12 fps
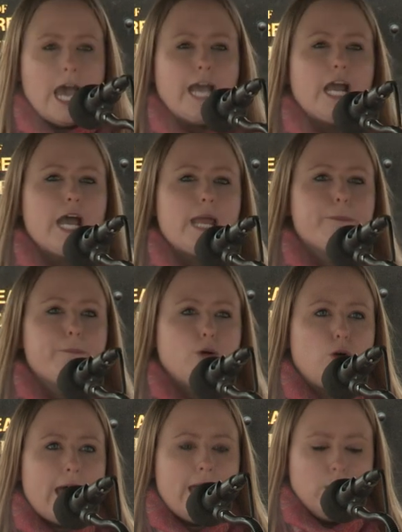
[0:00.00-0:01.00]
And I am
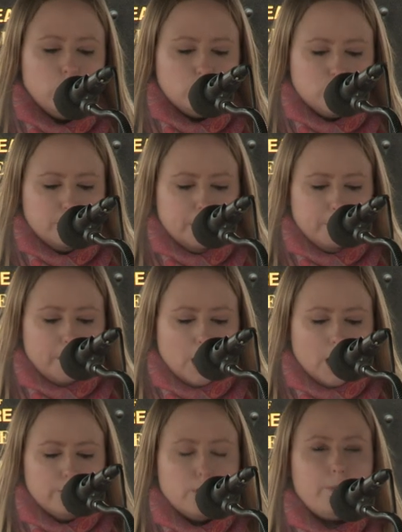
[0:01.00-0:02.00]
proud to be
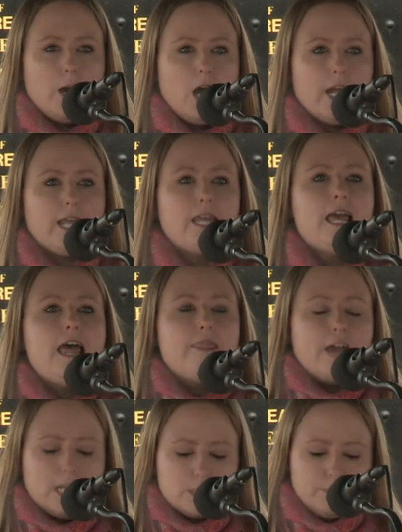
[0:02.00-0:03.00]
part of a party
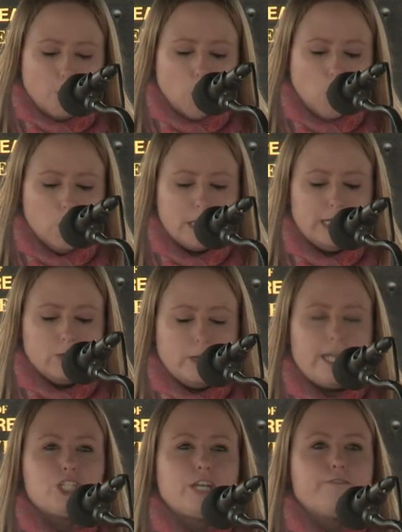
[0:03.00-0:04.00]
that is boldly
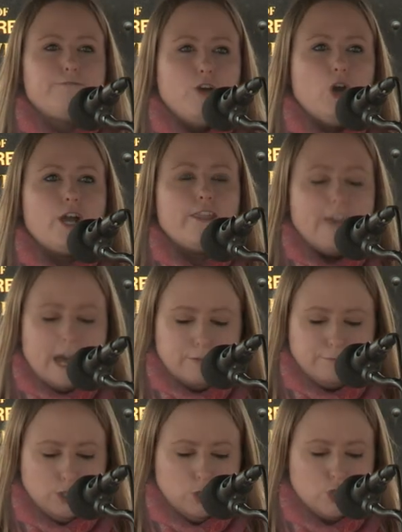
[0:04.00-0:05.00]
reaching for that
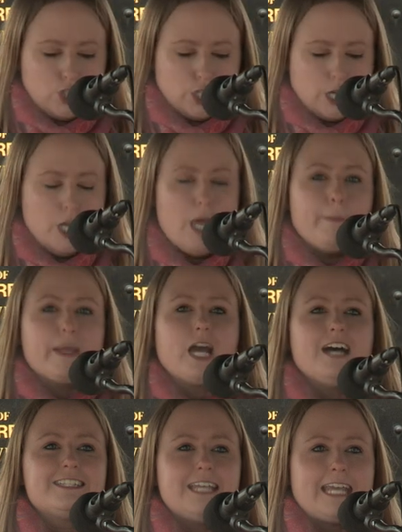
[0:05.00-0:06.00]
future
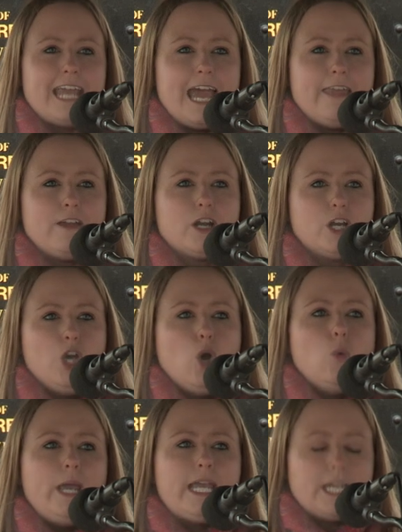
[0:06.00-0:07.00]
because together
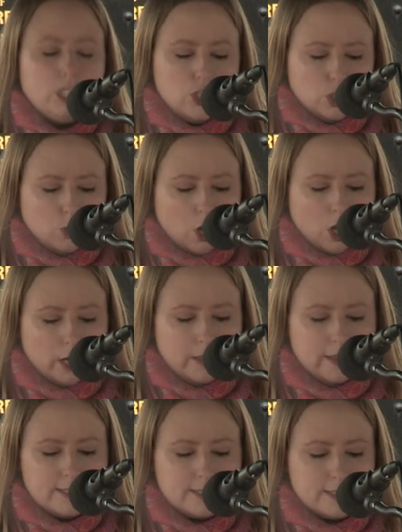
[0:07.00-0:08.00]
we can do all of
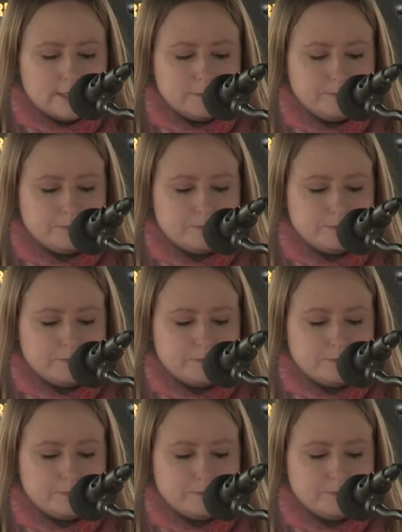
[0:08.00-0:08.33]
this.